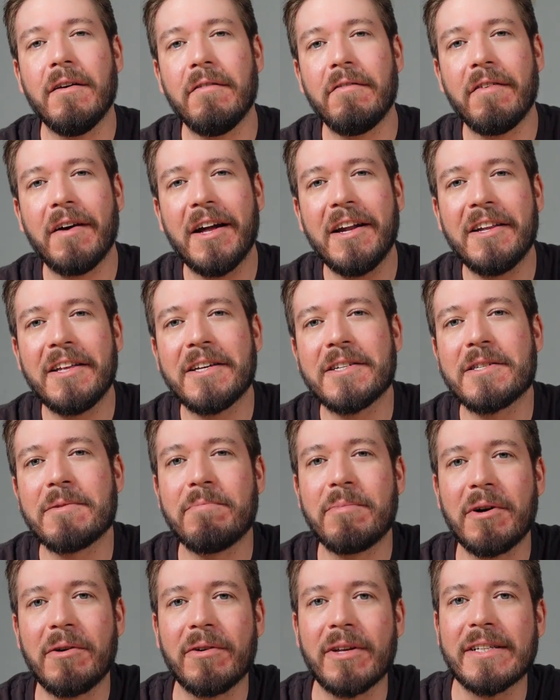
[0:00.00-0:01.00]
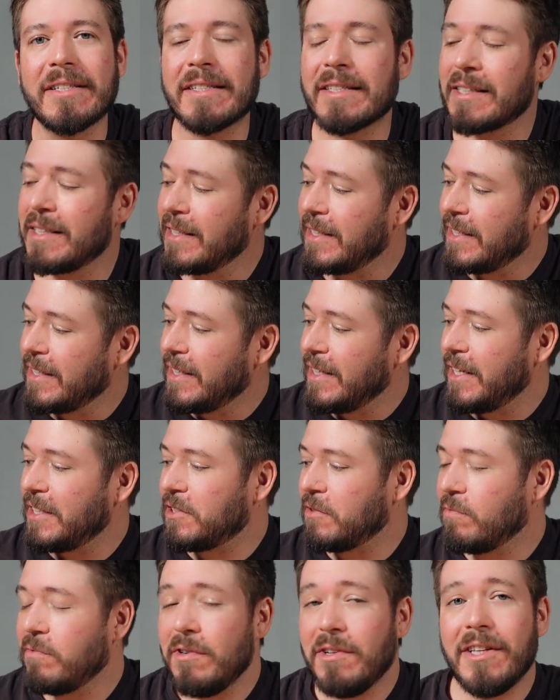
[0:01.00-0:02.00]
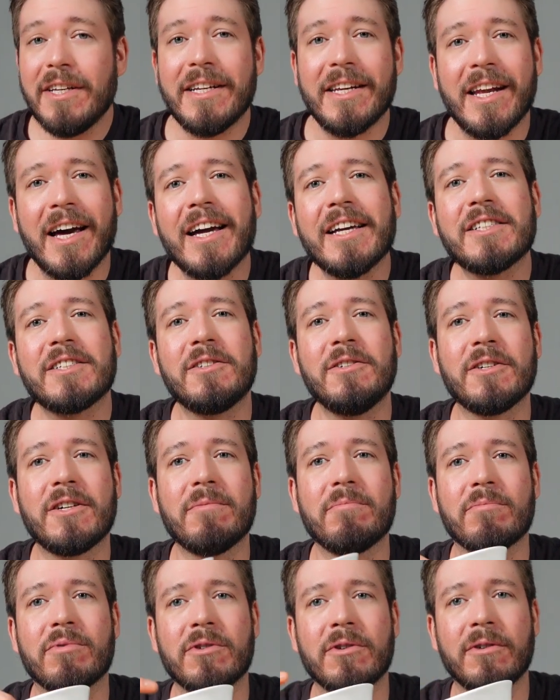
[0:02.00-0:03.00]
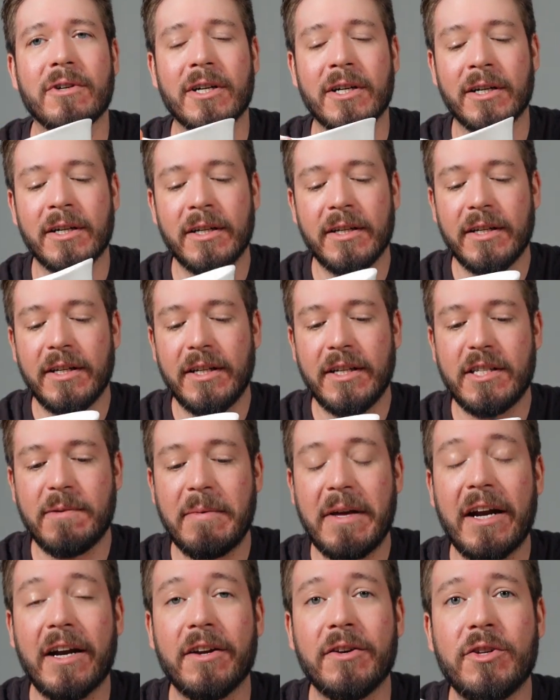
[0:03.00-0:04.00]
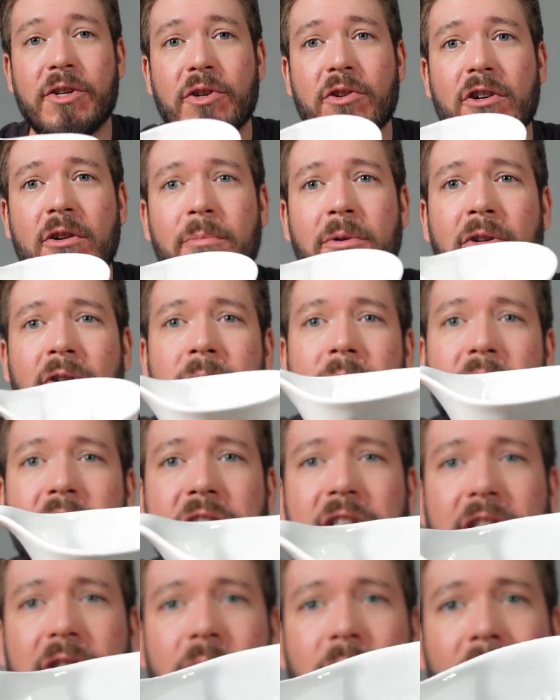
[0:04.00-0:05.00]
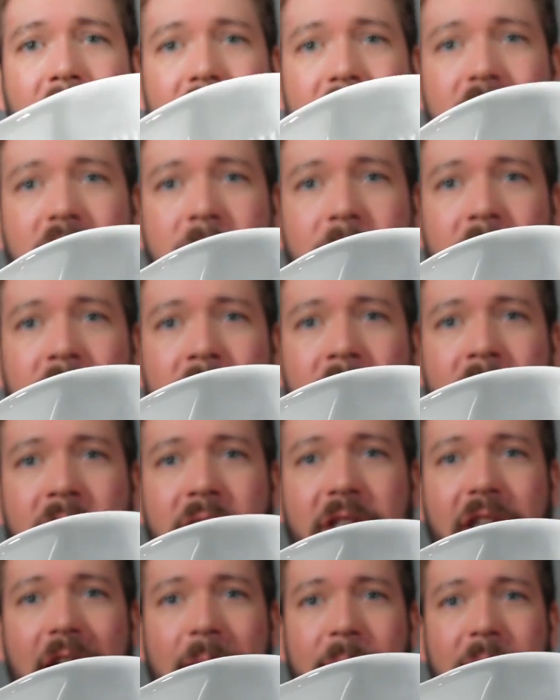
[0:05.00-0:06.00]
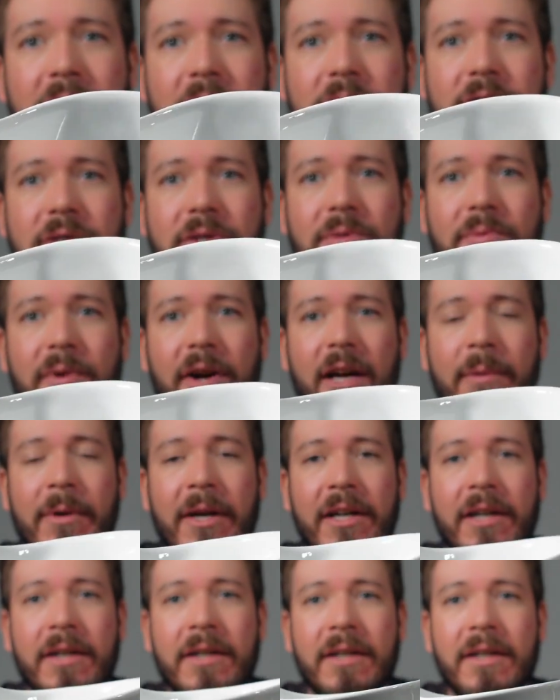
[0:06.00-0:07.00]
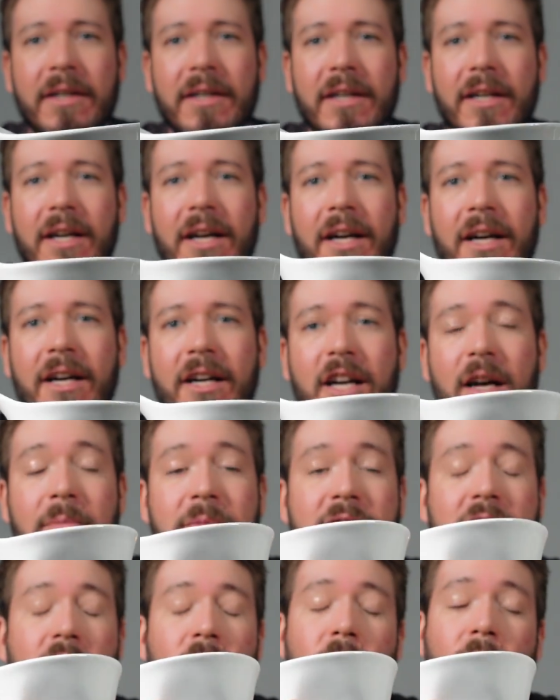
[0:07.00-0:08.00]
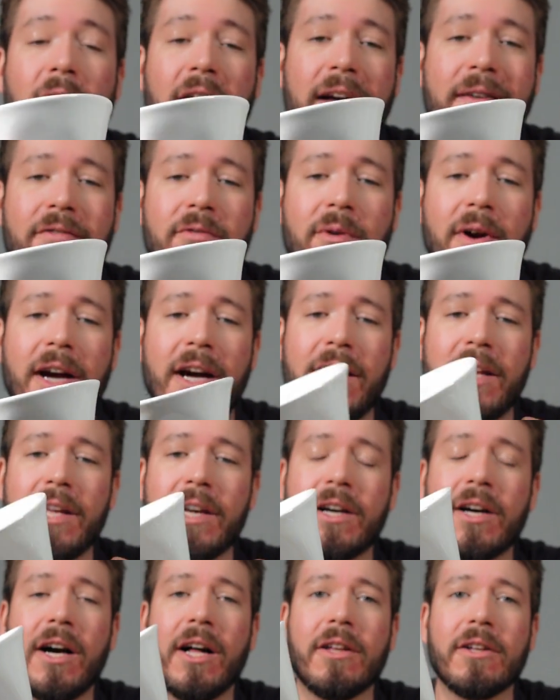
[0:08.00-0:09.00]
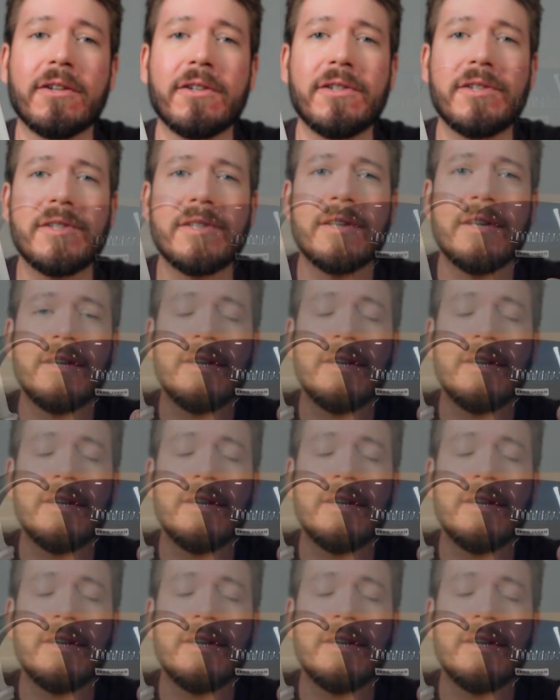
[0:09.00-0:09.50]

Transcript: Finally, as a bonus, it's a really nice looking brewer. It's made out of durable, machine washable, Japanese ceramic, comes in a wide variety of colors,